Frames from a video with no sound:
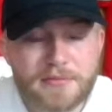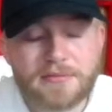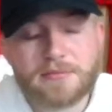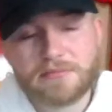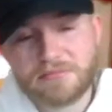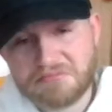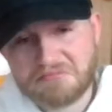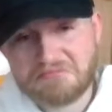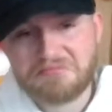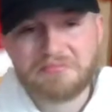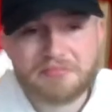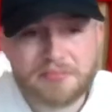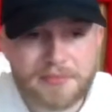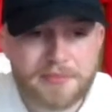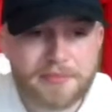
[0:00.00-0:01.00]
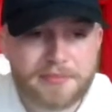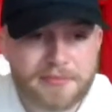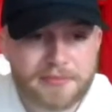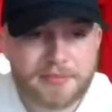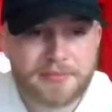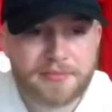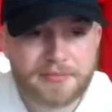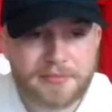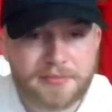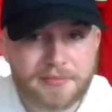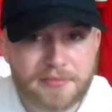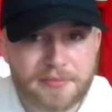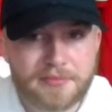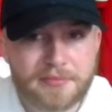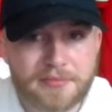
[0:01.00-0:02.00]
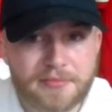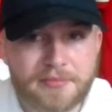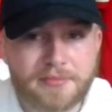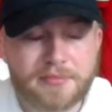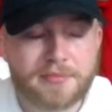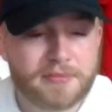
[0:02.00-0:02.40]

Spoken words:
Maybe a first 5 under.